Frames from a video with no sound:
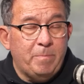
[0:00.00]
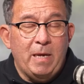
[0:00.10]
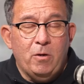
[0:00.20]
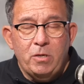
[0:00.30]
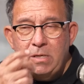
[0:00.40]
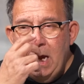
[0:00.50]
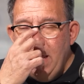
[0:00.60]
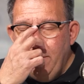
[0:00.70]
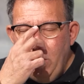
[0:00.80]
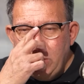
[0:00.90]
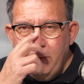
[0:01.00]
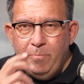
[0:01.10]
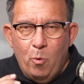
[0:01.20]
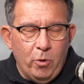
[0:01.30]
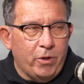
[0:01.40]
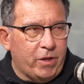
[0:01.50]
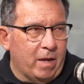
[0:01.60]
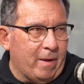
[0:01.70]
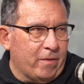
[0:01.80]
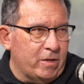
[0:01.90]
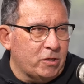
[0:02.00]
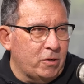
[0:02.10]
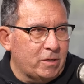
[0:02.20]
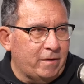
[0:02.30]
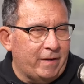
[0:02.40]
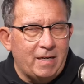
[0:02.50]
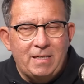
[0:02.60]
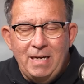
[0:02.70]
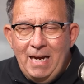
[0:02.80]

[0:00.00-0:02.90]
because the most important thing about this year's event